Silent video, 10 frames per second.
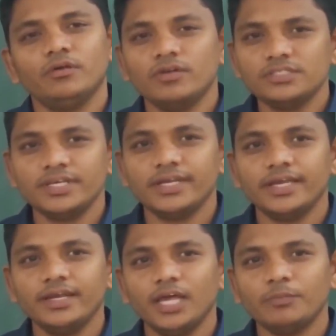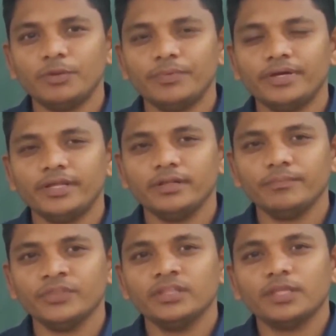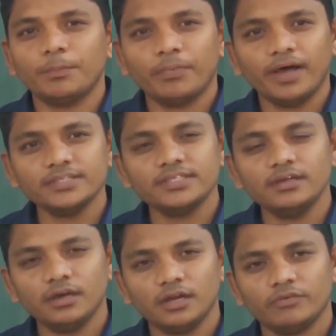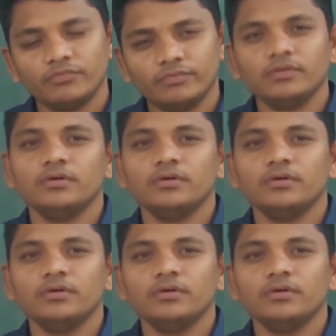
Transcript: Once again I am repeating, the passing on of